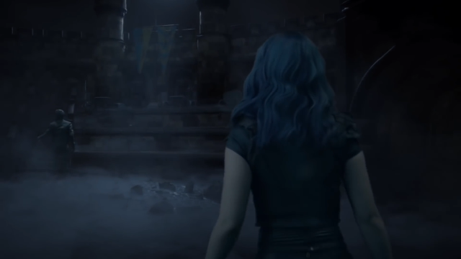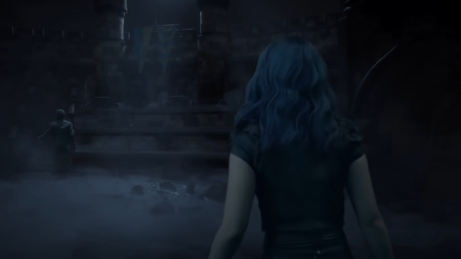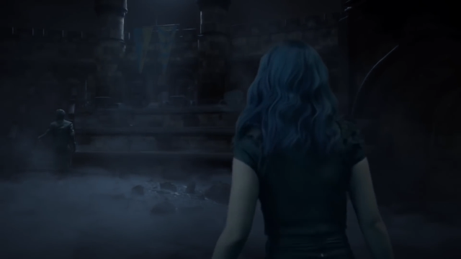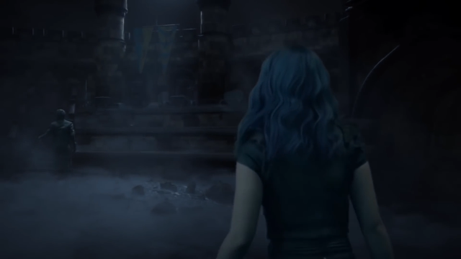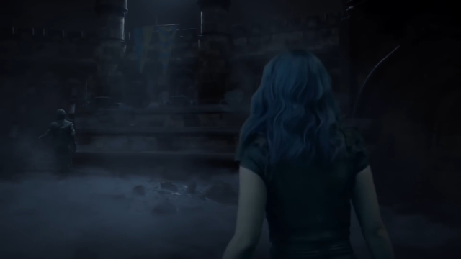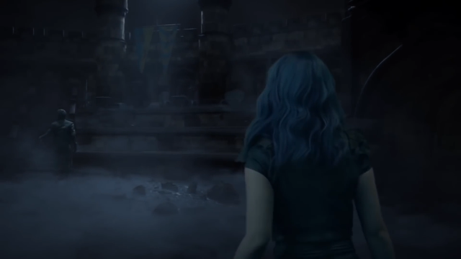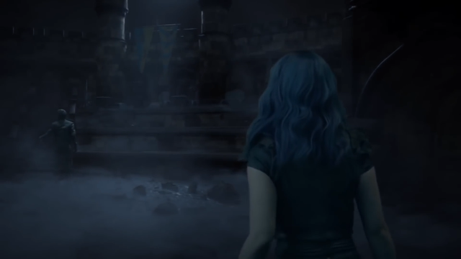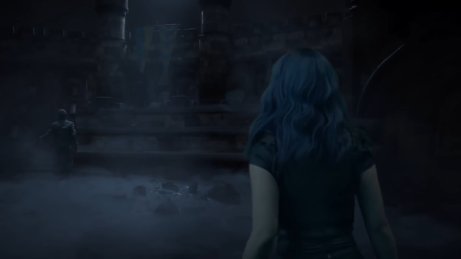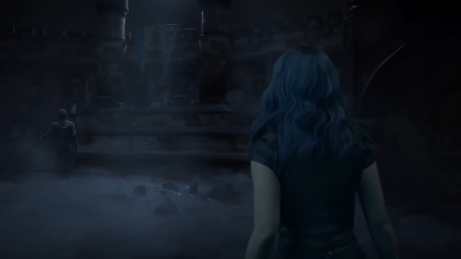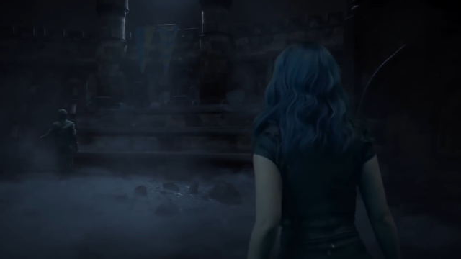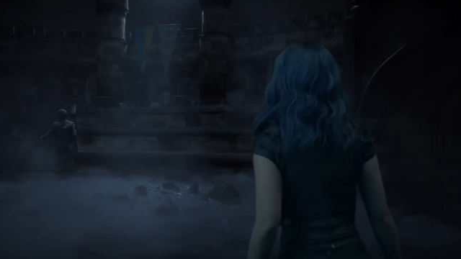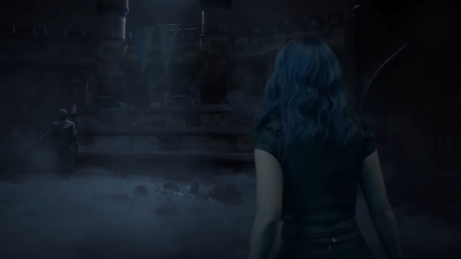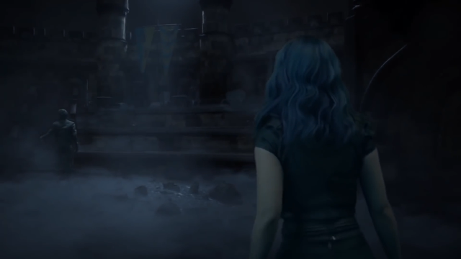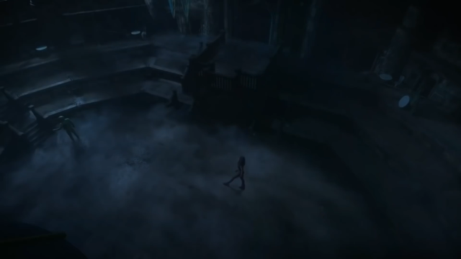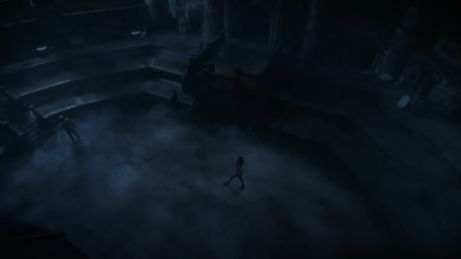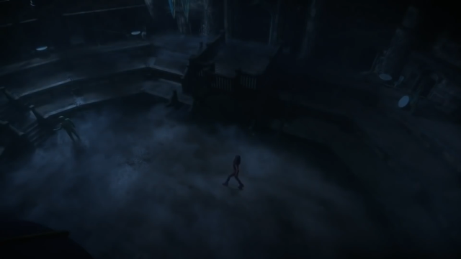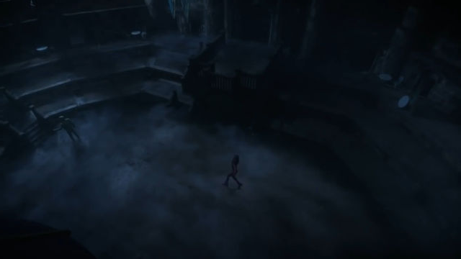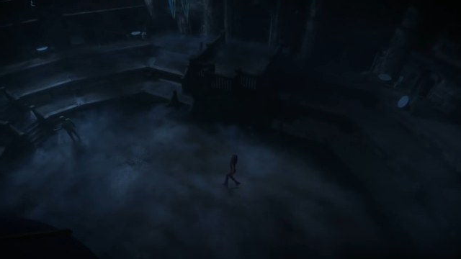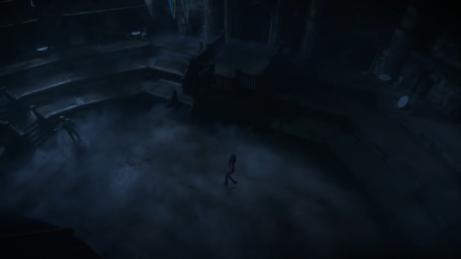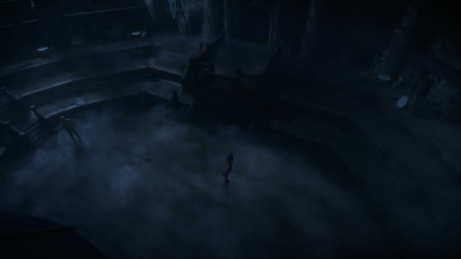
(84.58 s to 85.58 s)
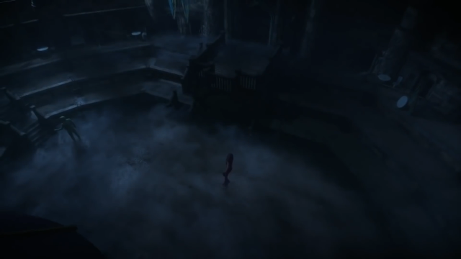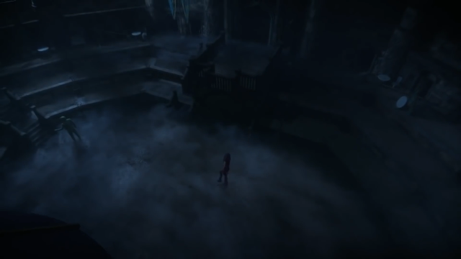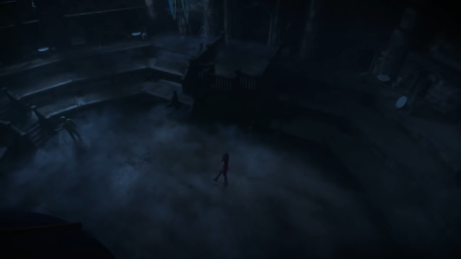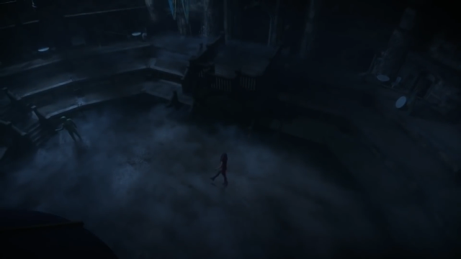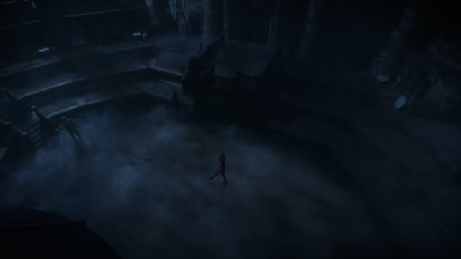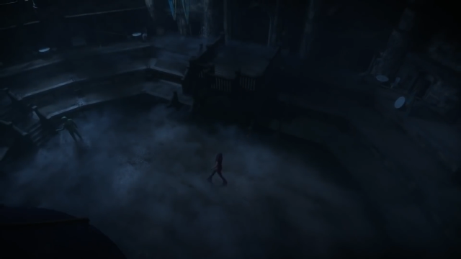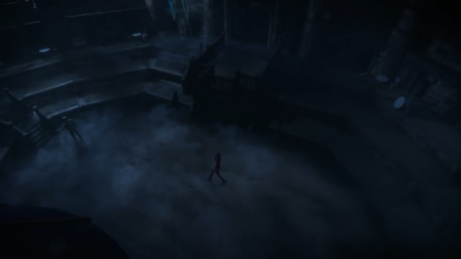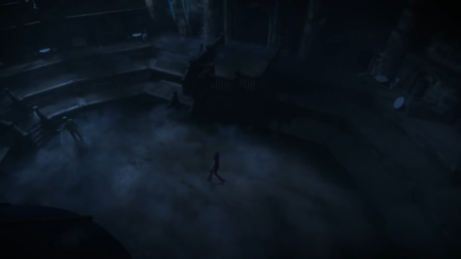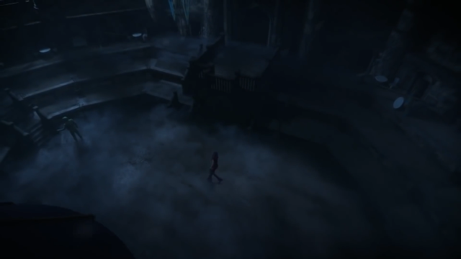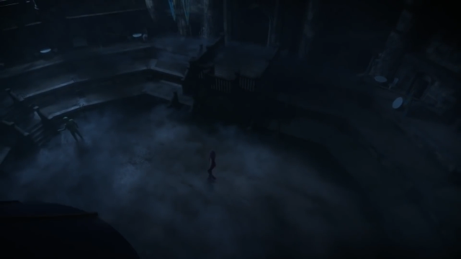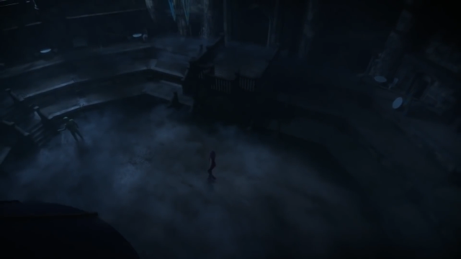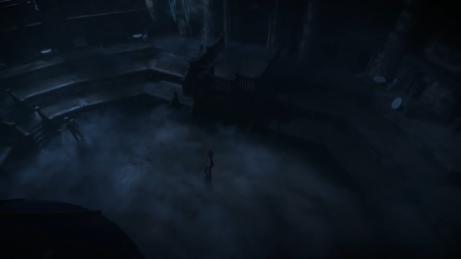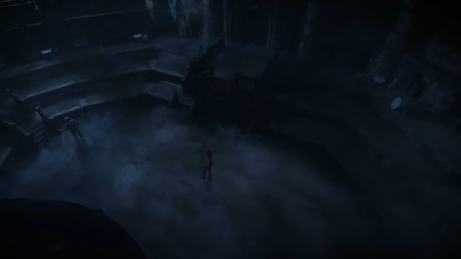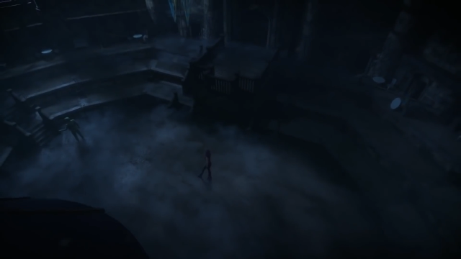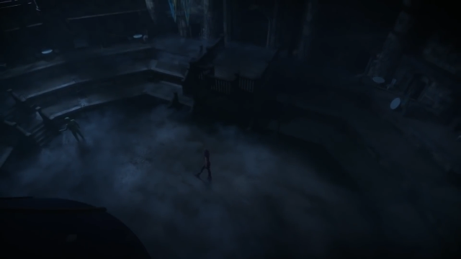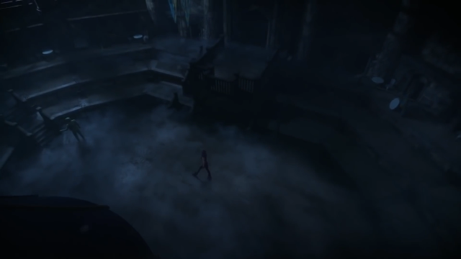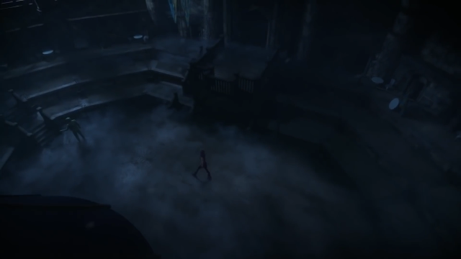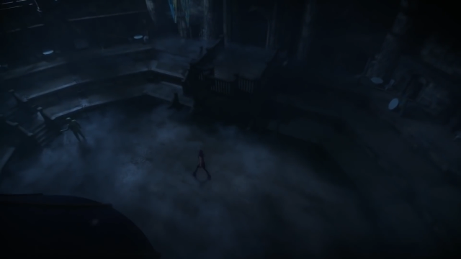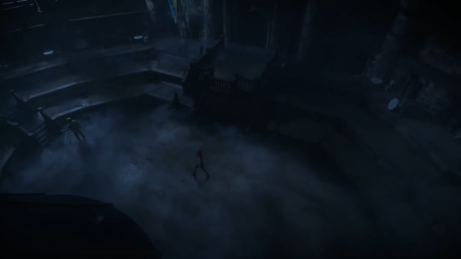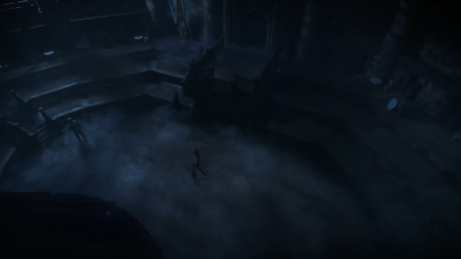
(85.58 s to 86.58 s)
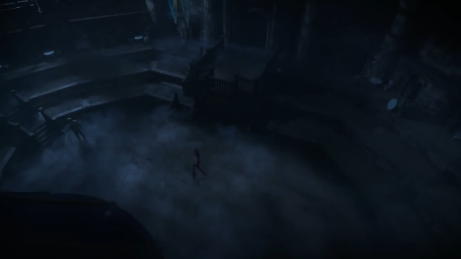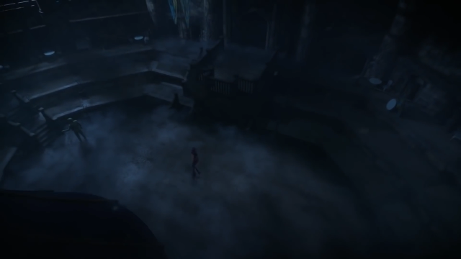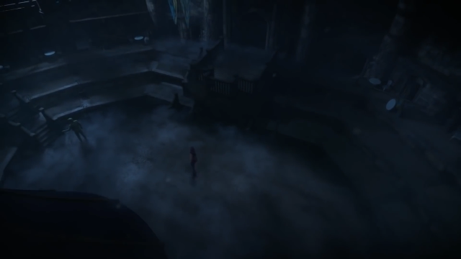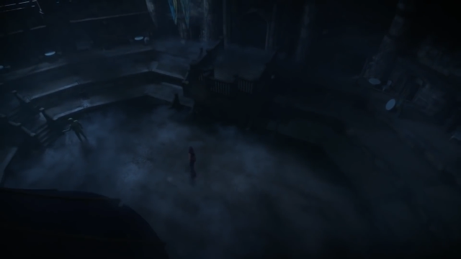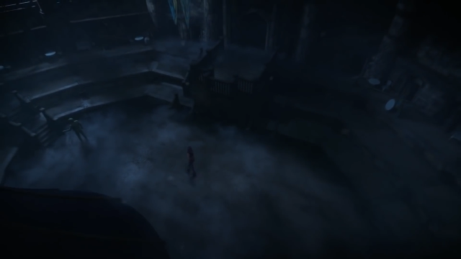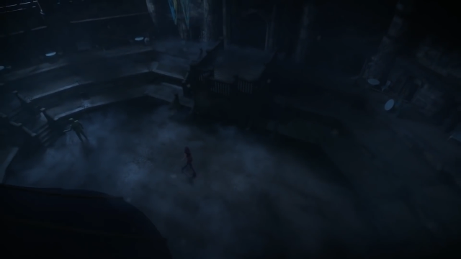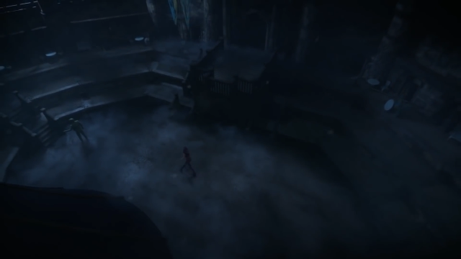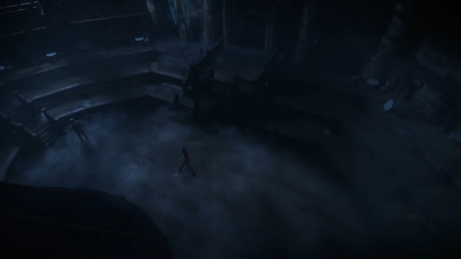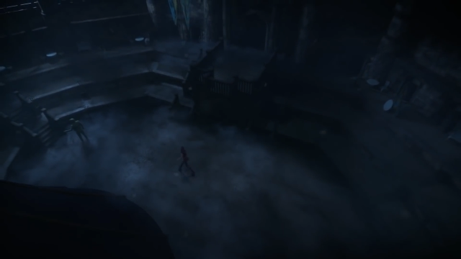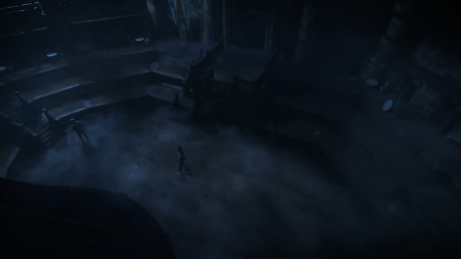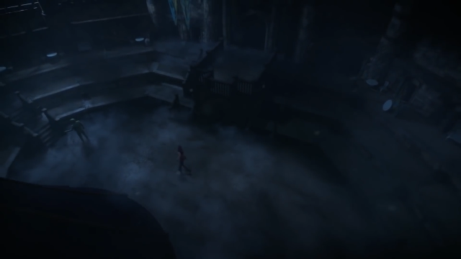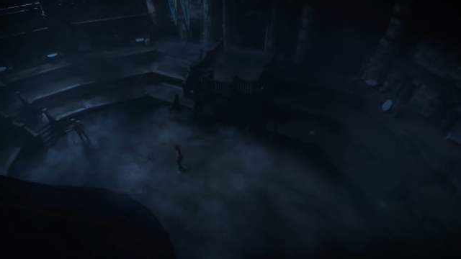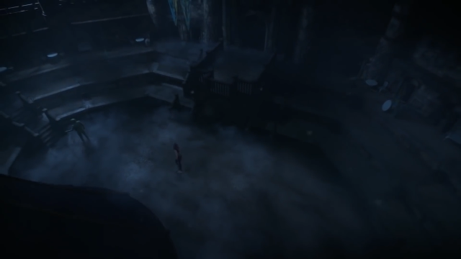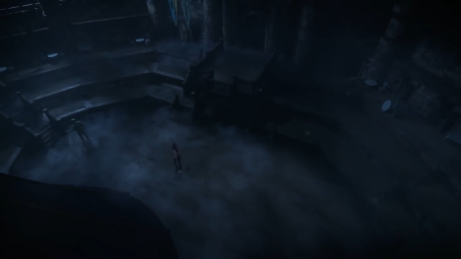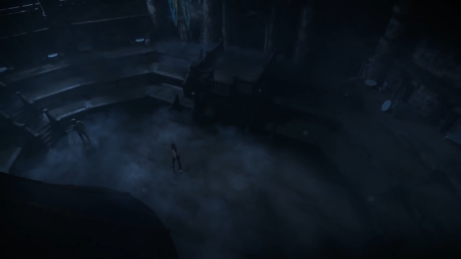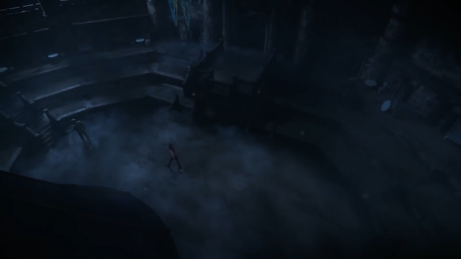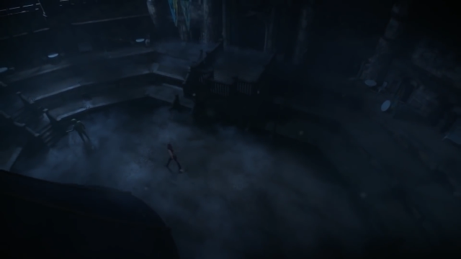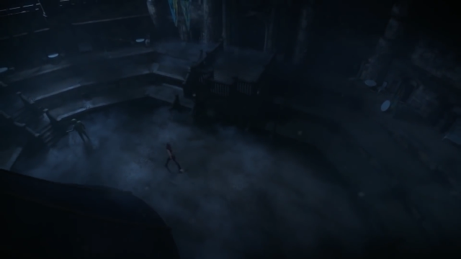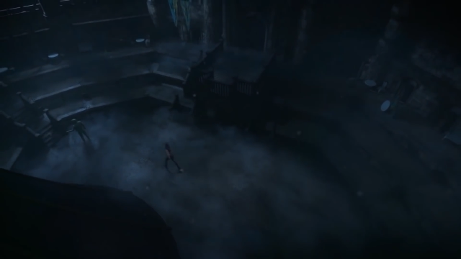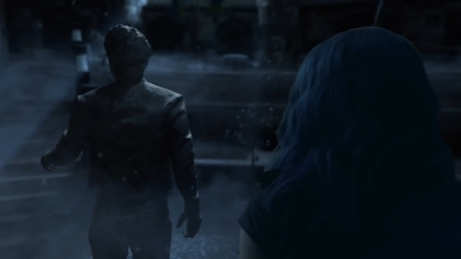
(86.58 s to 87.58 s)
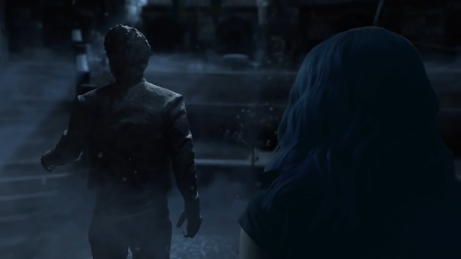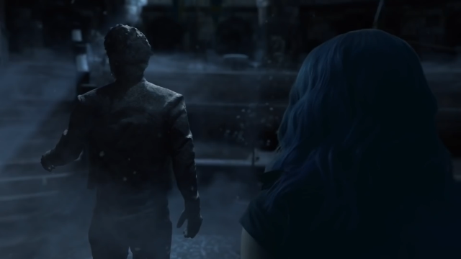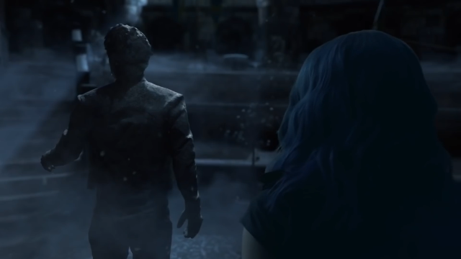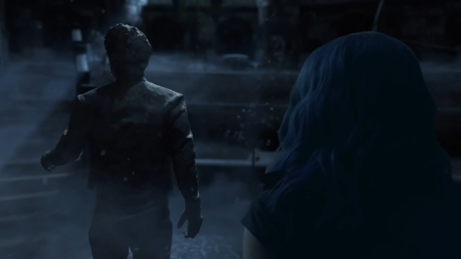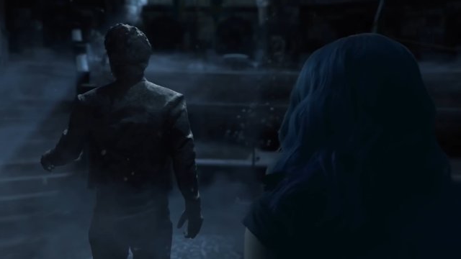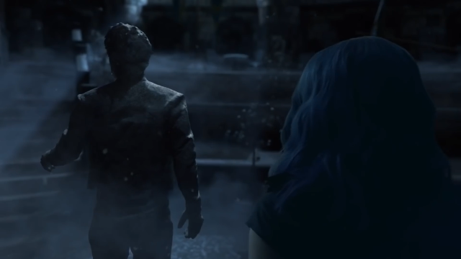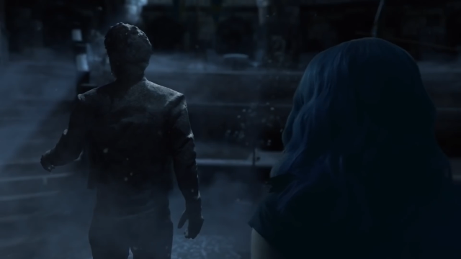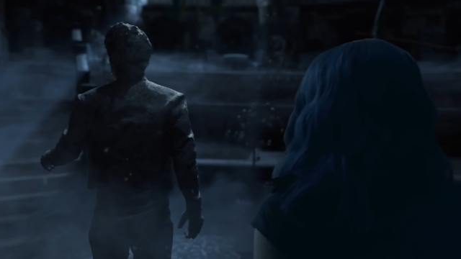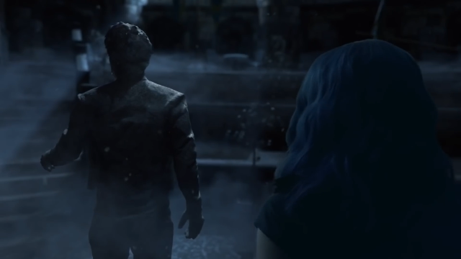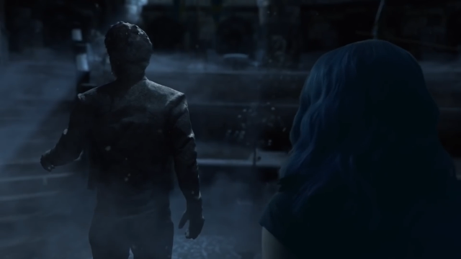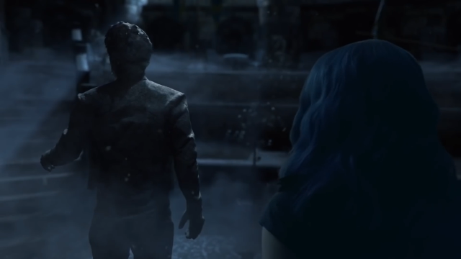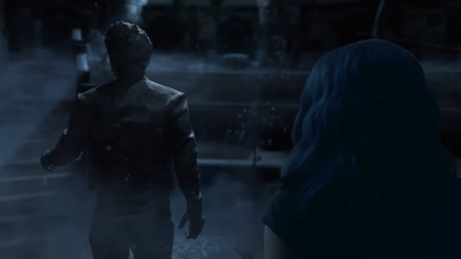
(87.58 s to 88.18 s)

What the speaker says: [unreadable: no face in view]